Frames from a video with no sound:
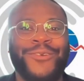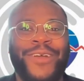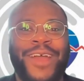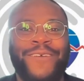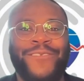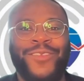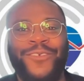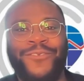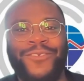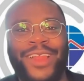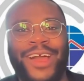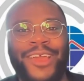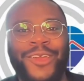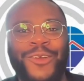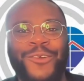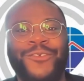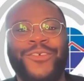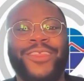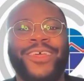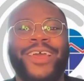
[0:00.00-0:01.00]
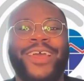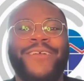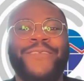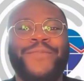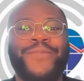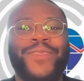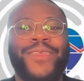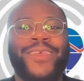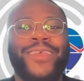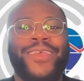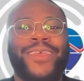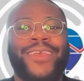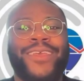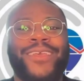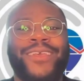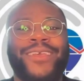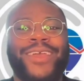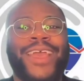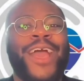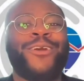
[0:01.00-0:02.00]
they'll have to fly over there.
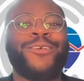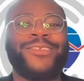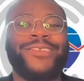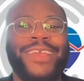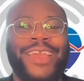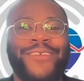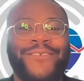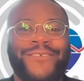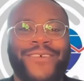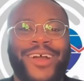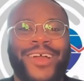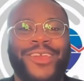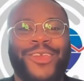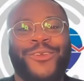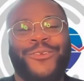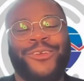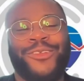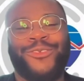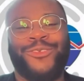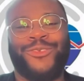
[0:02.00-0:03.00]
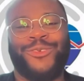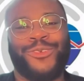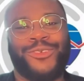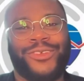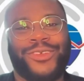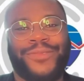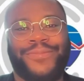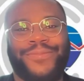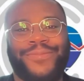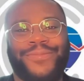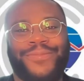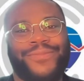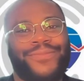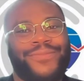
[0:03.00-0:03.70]
How safe are you in Georgia?